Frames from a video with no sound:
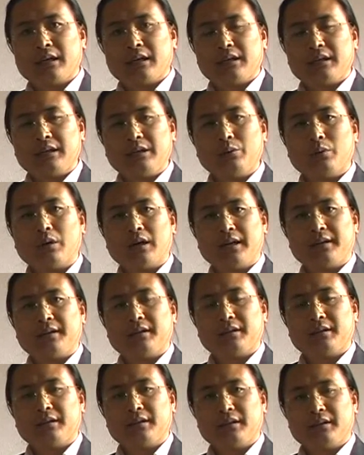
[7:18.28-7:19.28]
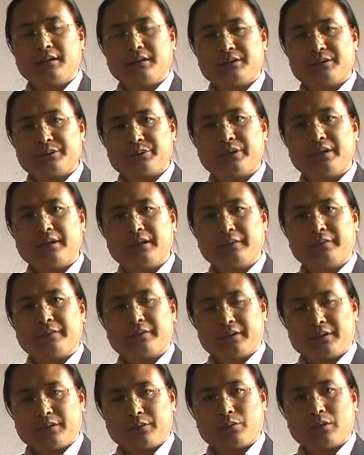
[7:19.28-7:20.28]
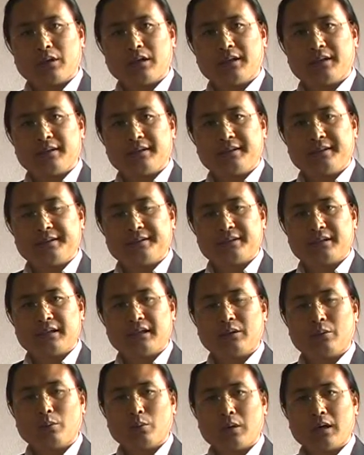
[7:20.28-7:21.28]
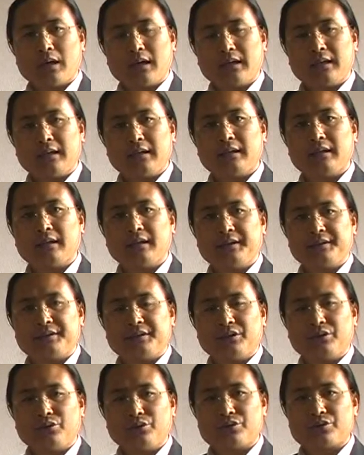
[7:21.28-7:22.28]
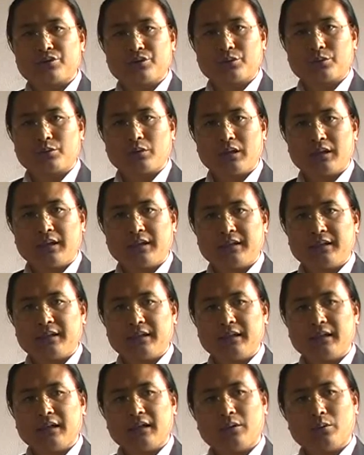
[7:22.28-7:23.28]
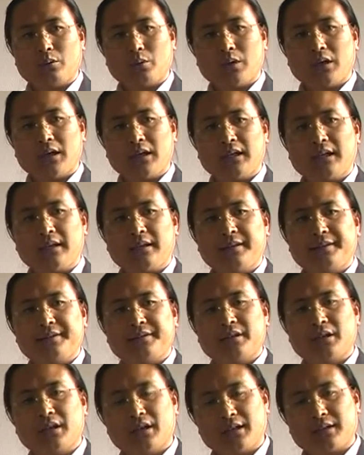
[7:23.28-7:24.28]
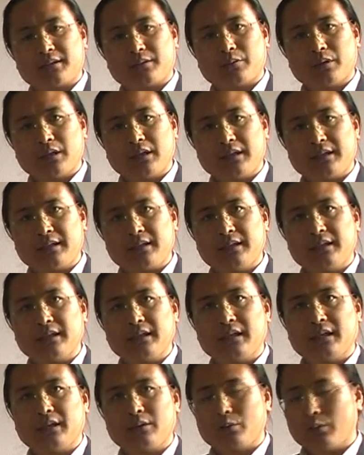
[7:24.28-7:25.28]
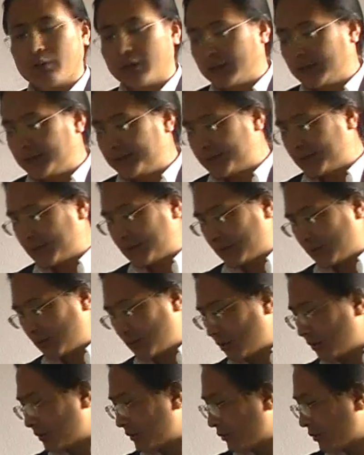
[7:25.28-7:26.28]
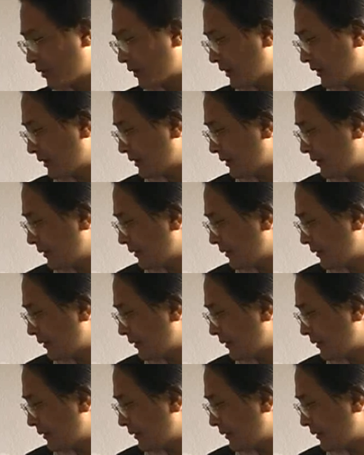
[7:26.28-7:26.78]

divided in 3 different qualities, and one is the neutral quality, and one is the hot quality, and one is the cold quality.